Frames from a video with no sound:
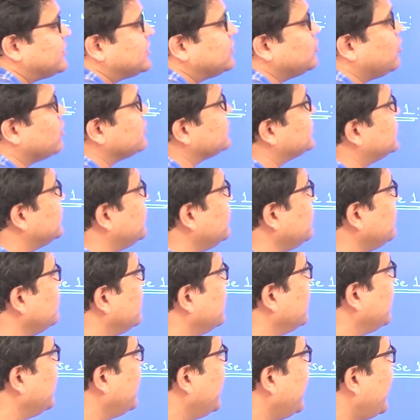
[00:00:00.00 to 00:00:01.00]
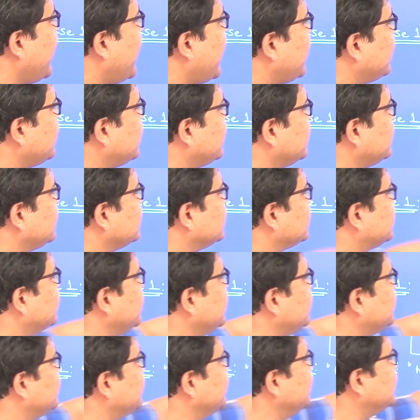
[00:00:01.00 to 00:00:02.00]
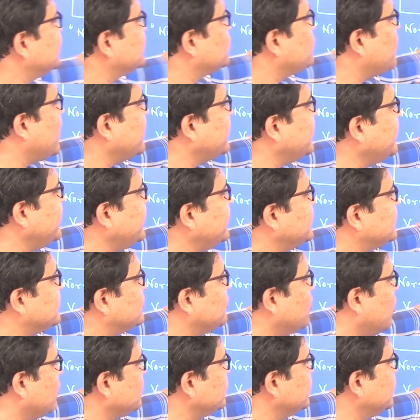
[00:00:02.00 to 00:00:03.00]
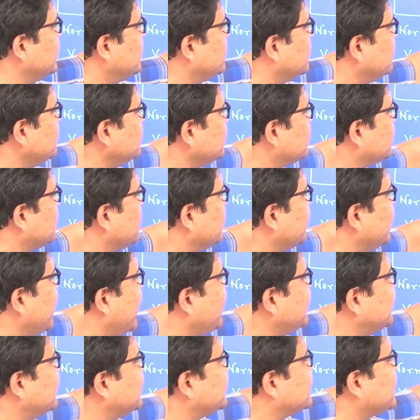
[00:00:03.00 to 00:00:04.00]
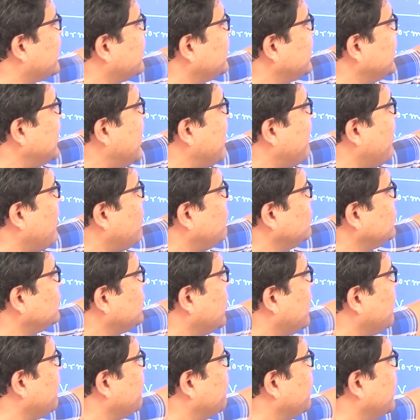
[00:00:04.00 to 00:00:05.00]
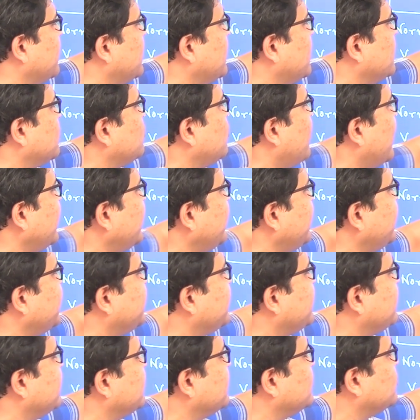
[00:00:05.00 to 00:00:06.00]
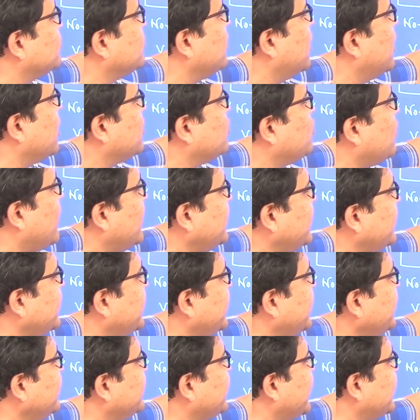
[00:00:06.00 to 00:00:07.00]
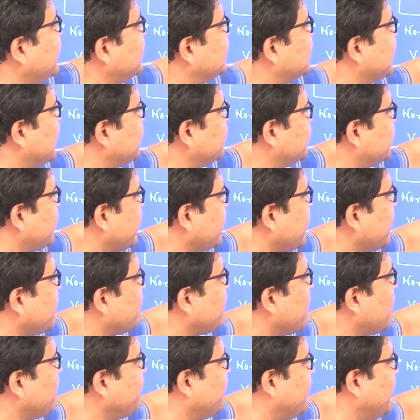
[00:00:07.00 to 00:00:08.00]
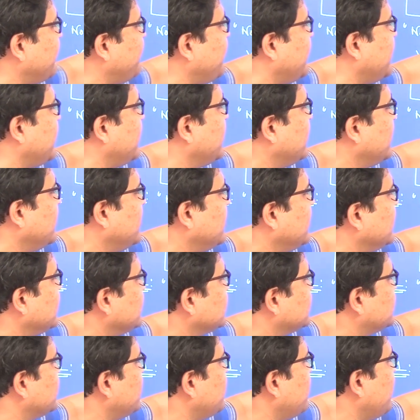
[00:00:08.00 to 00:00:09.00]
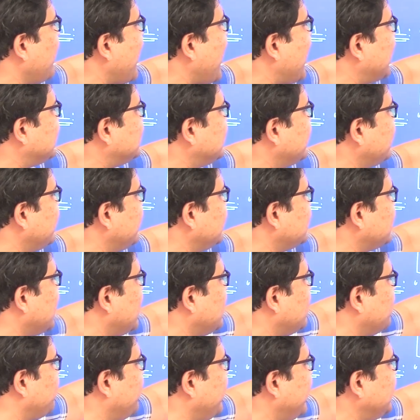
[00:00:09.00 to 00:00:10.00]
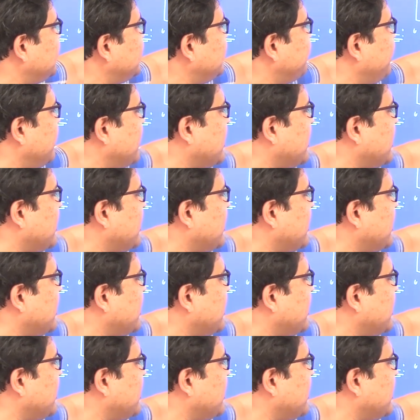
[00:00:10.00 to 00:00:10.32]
non-zero. And since this quantity is non-zero, so there is a certain amount of quantity that is subtracted from Vp. So as a result, Vg